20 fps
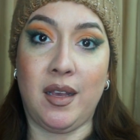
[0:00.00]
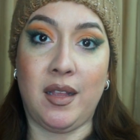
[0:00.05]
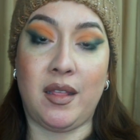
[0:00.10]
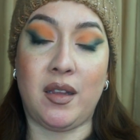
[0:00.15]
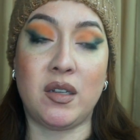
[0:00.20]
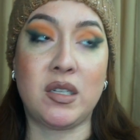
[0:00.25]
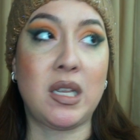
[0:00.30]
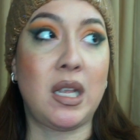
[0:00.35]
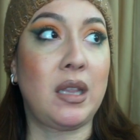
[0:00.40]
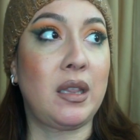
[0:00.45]

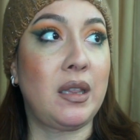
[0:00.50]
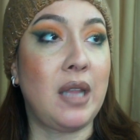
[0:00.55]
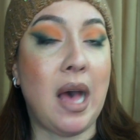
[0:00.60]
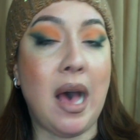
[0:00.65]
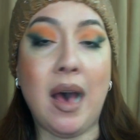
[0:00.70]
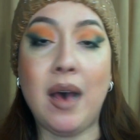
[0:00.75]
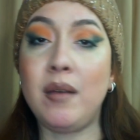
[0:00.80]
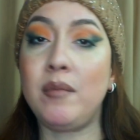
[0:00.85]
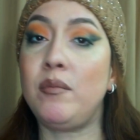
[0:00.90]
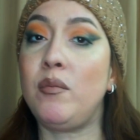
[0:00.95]
There's a
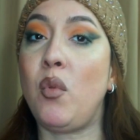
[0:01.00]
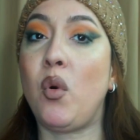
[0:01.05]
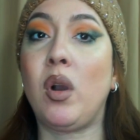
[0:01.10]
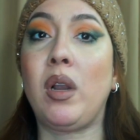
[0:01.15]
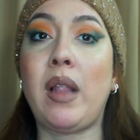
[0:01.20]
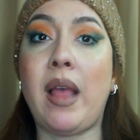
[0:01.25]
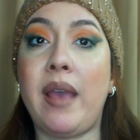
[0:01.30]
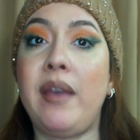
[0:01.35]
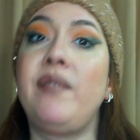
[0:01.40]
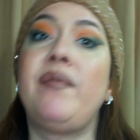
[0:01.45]
lot more
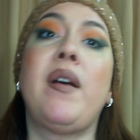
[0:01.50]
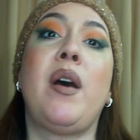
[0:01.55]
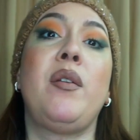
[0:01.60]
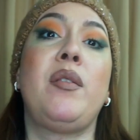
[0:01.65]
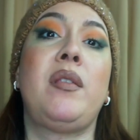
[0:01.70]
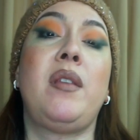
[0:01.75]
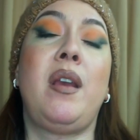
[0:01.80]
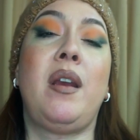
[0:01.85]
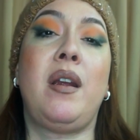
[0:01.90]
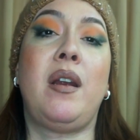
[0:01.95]
life
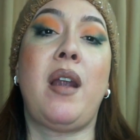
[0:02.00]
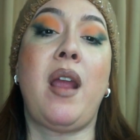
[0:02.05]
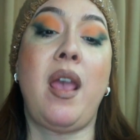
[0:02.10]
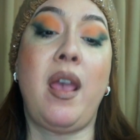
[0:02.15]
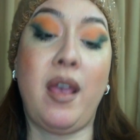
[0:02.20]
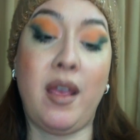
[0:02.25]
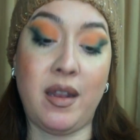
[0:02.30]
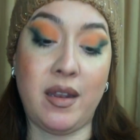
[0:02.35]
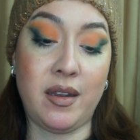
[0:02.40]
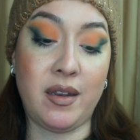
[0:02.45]
out there,
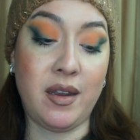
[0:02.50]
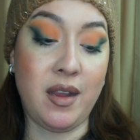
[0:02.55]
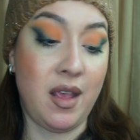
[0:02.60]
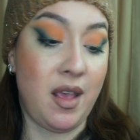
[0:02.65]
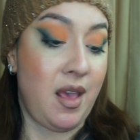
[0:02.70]
and